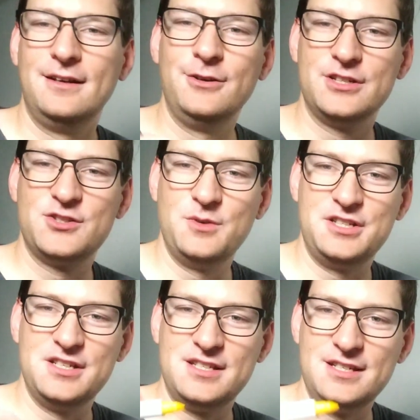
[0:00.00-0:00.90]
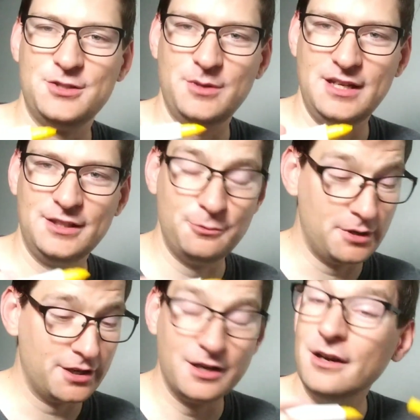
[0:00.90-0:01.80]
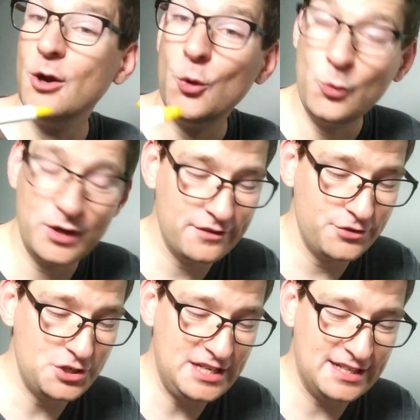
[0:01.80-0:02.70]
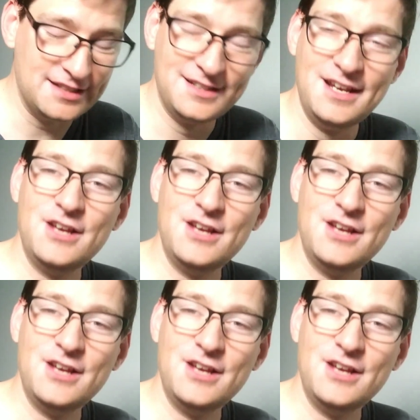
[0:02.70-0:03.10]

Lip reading: or it switches into a yellow marker whenever you need it.